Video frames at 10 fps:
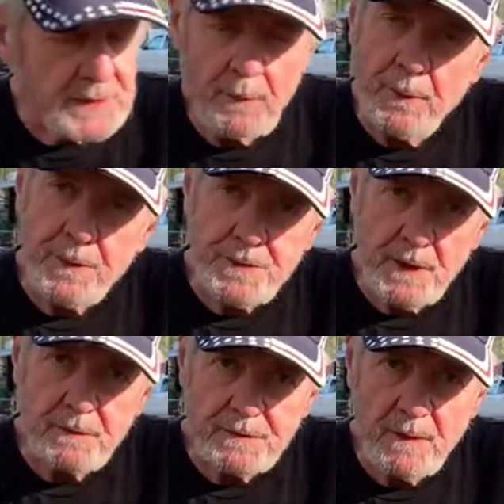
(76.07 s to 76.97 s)
I wanted to
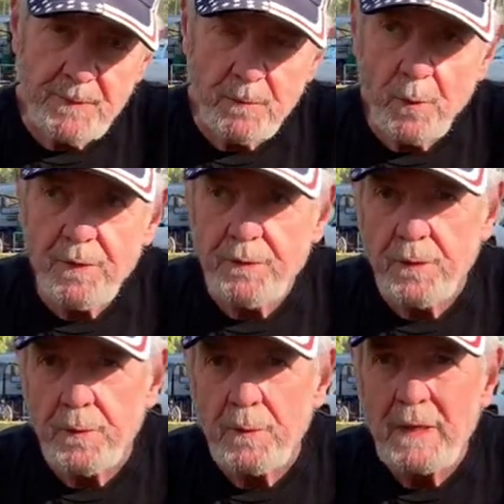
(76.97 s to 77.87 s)
share something with
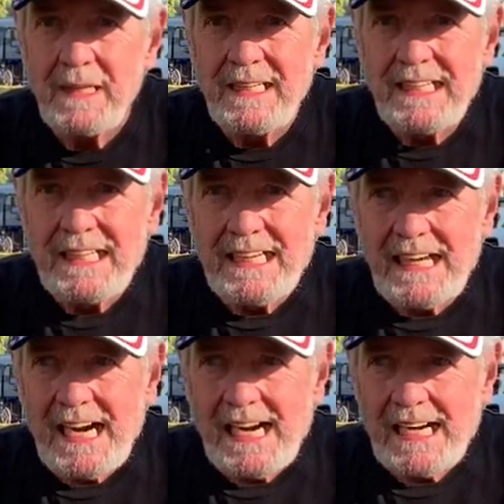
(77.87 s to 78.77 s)
you
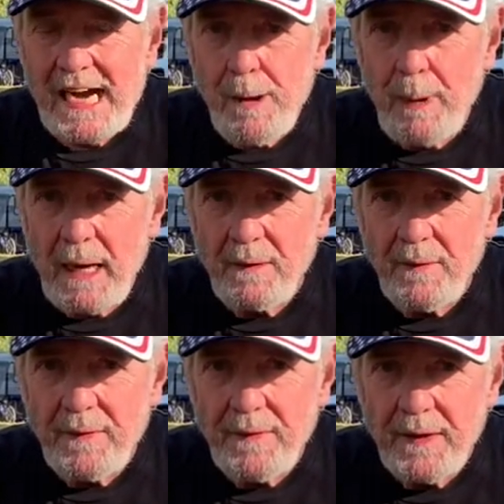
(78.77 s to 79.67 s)
uh, about
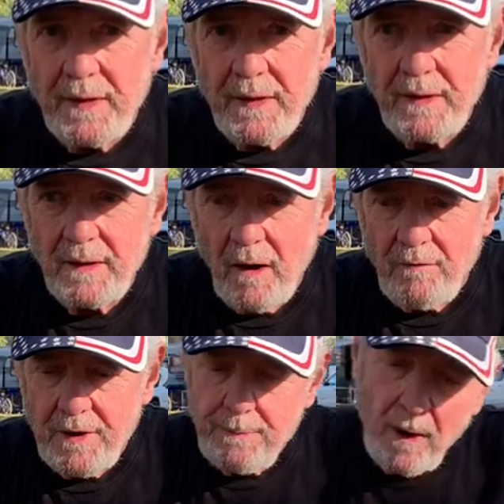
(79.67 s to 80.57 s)
the
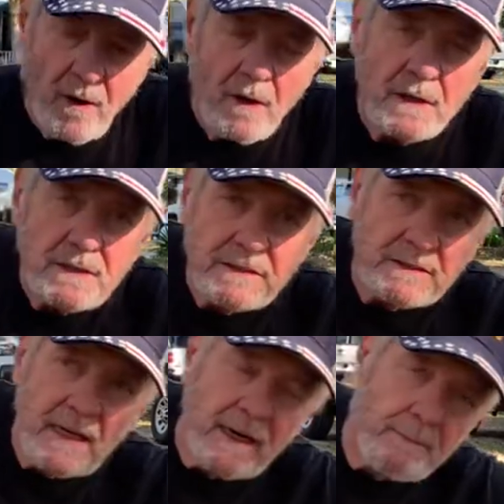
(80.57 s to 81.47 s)
RV park
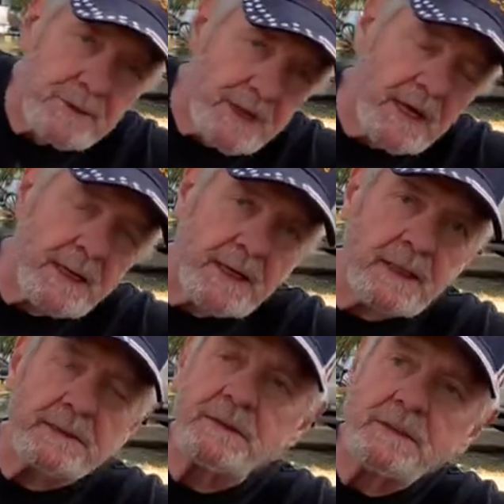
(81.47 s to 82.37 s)
that I'm staying in.